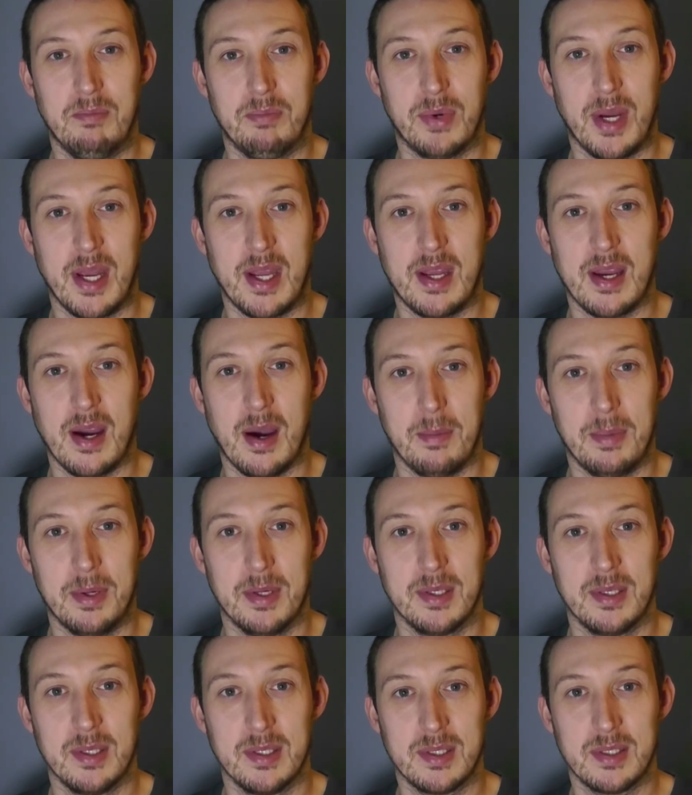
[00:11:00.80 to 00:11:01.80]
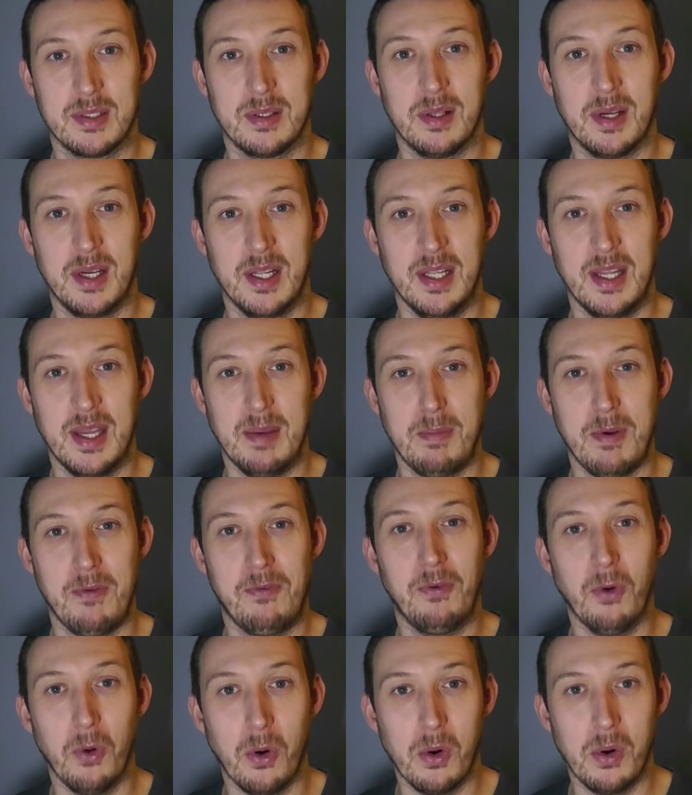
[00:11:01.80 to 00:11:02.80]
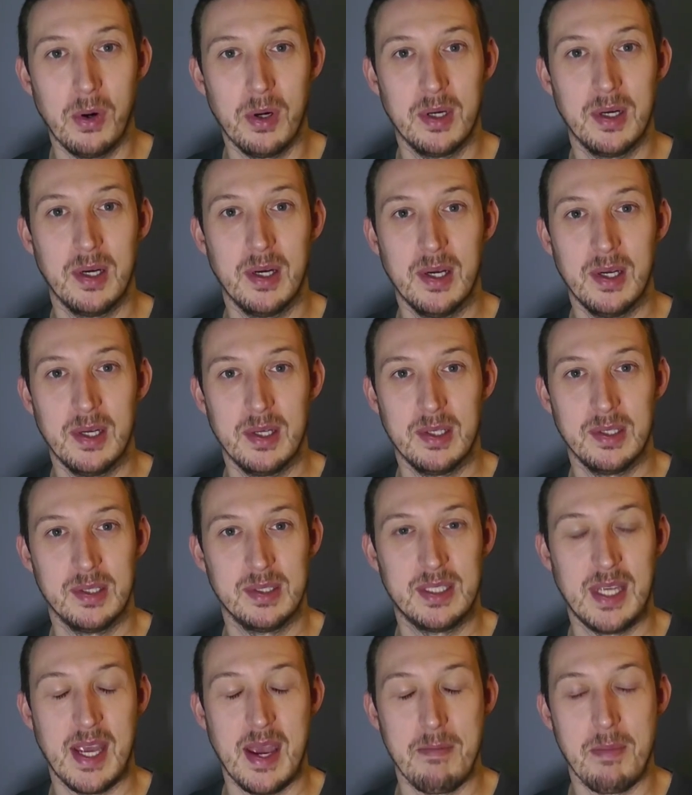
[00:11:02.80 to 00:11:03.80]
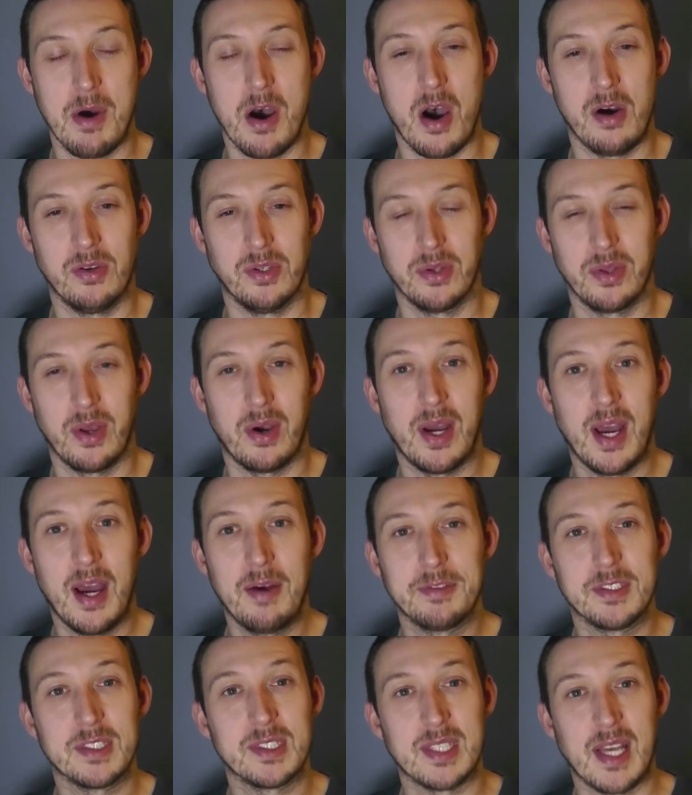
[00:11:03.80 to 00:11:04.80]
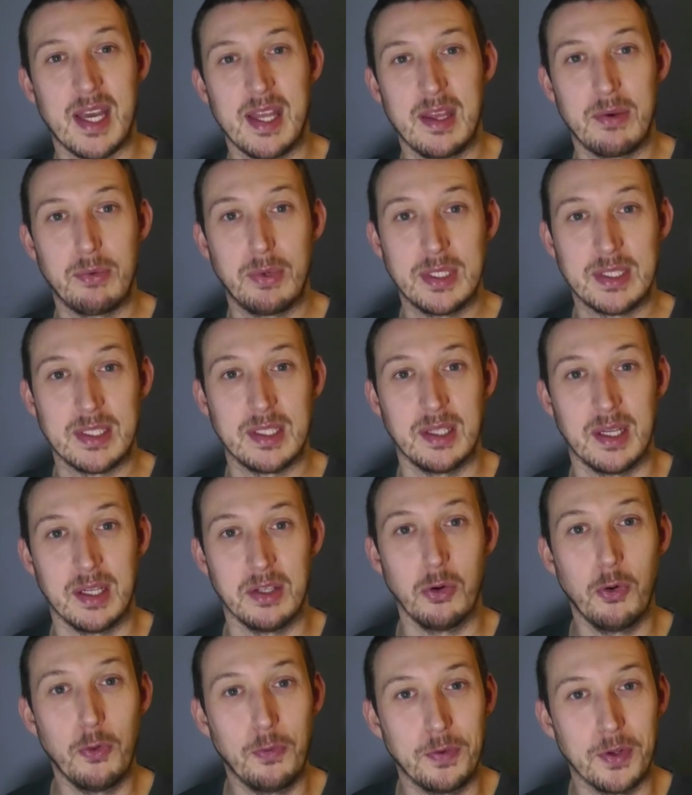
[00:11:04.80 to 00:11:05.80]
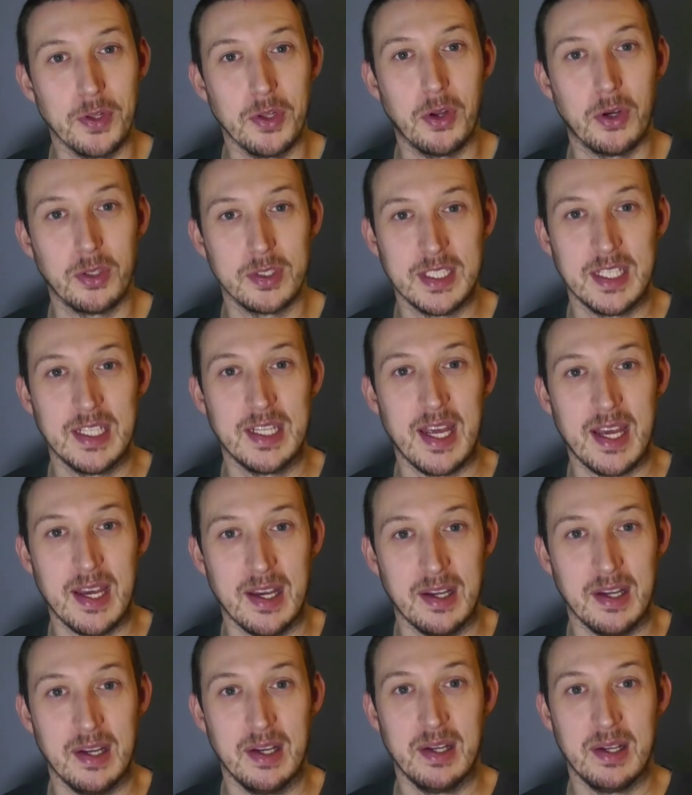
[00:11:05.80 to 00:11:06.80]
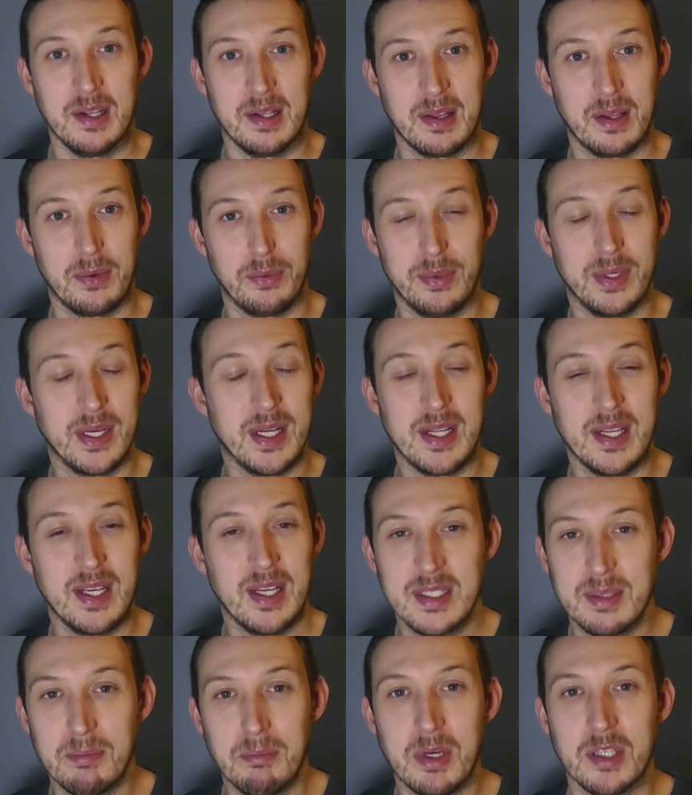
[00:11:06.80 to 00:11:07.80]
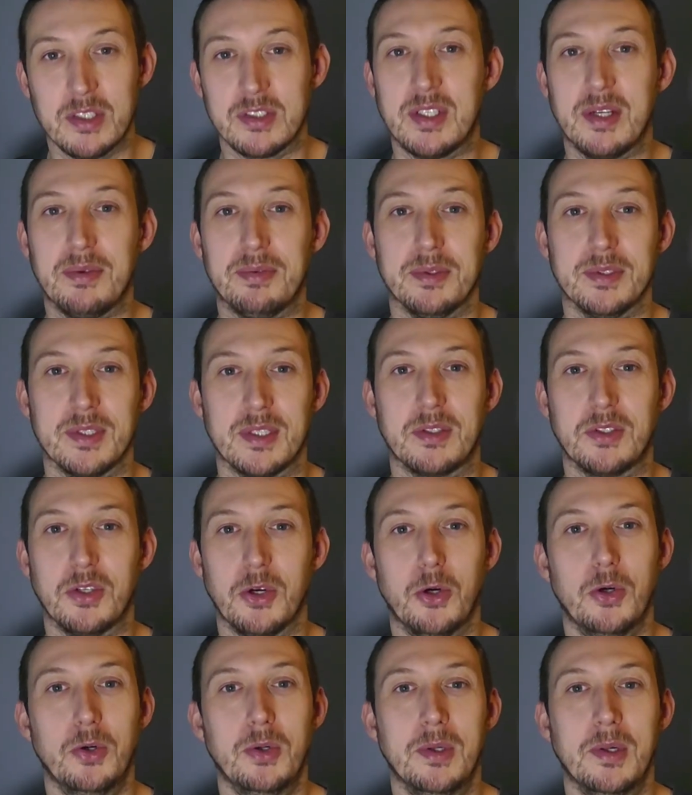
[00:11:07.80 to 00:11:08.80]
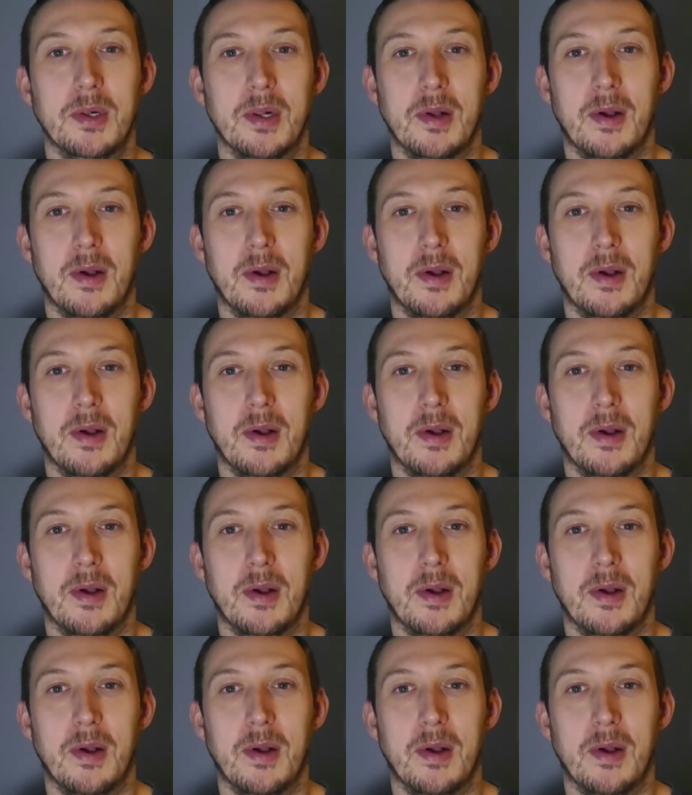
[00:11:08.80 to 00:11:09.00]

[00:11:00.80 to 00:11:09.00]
break up slightly before DMR, although I have to say there isn't an awful lot in it. There really isn't much difference at all.